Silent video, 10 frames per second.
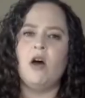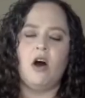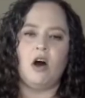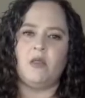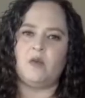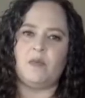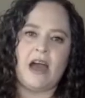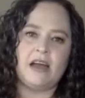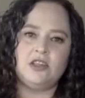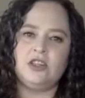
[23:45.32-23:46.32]
on their
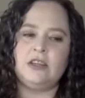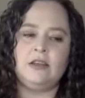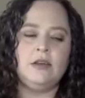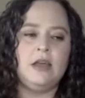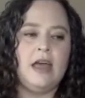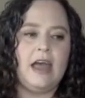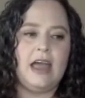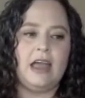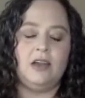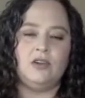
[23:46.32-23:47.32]
packaging
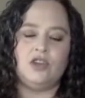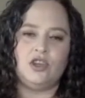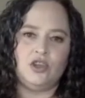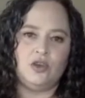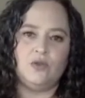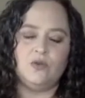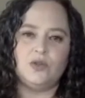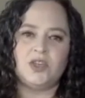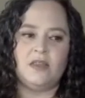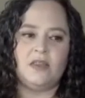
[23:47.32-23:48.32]
and
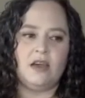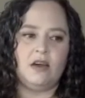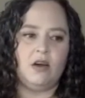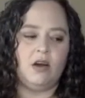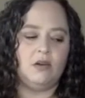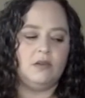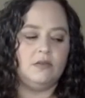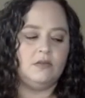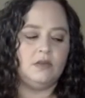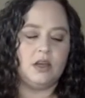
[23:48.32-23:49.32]
use their
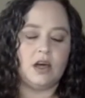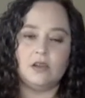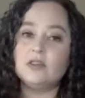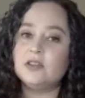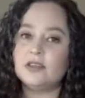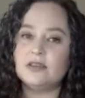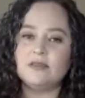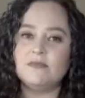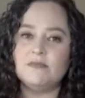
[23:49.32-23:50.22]
color system,